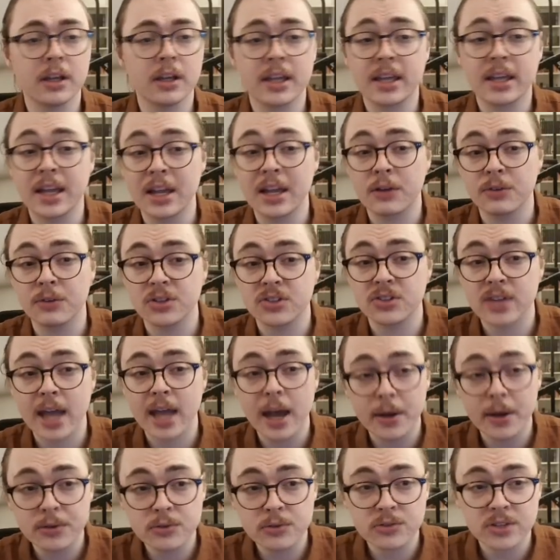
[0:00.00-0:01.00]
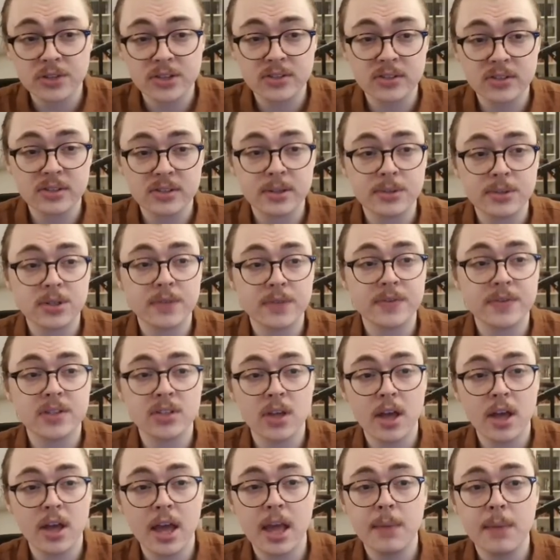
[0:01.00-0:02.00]
increased chaos resistance damage over
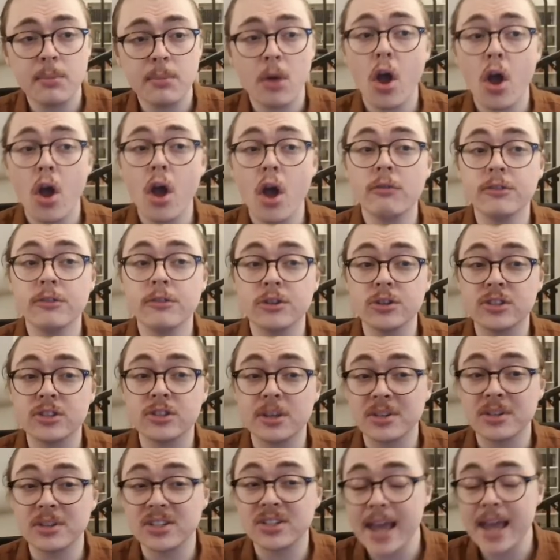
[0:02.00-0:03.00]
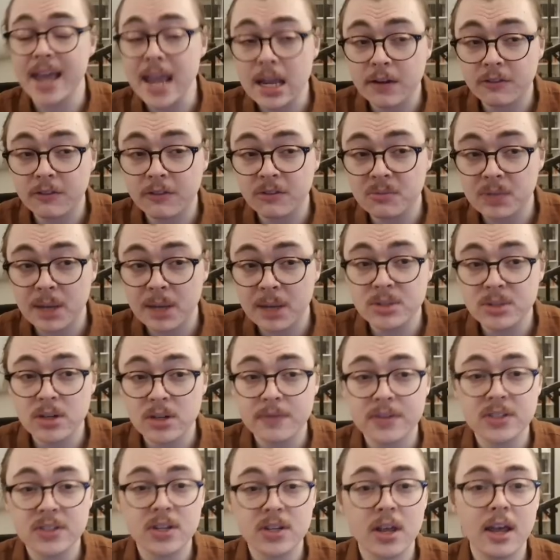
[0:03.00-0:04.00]
time, reduced damage taken from damage
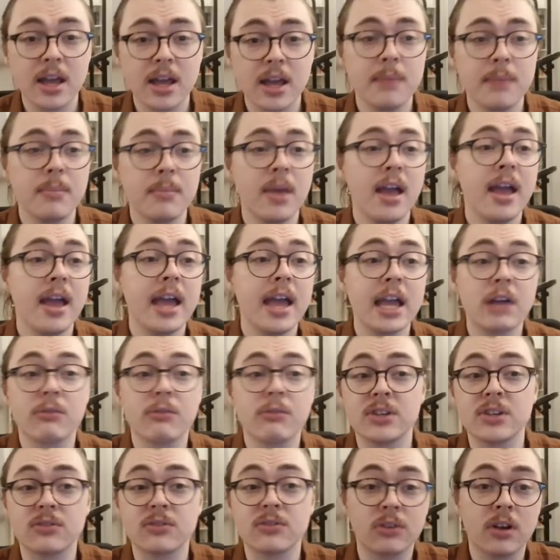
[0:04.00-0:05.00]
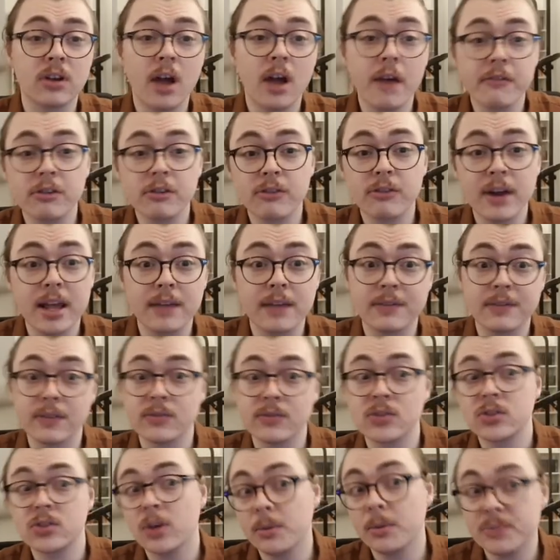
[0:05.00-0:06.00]
over time, increased recovery rate if
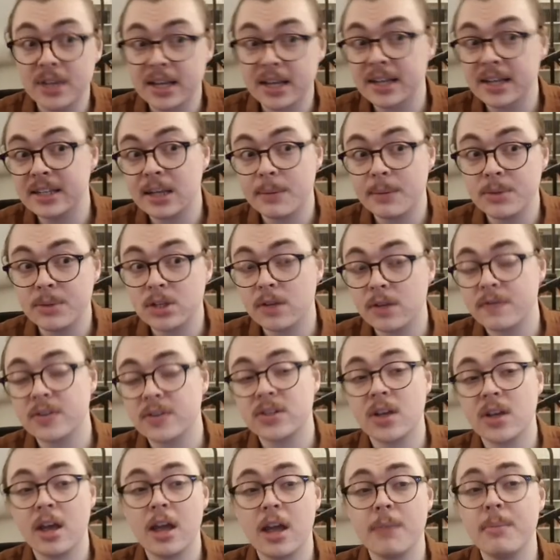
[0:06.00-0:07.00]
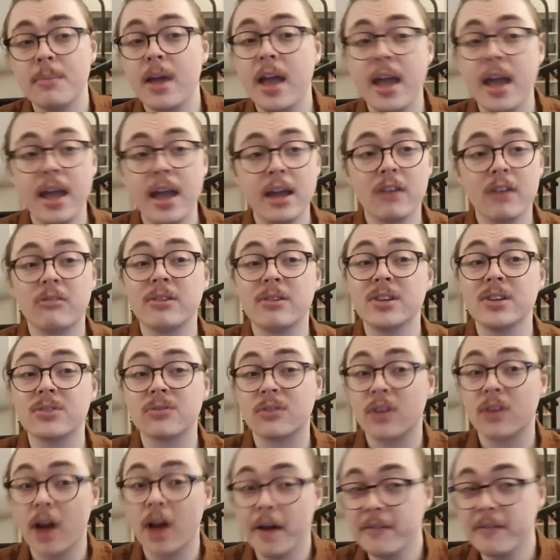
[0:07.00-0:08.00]
you've stopped taking damage over time. Increased
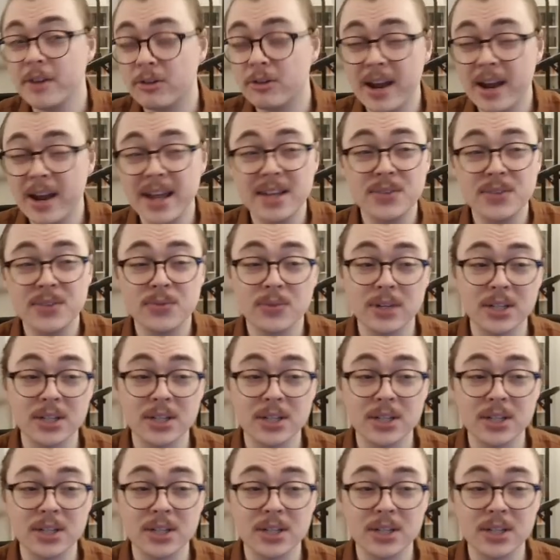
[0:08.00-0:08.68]
recovery rate is really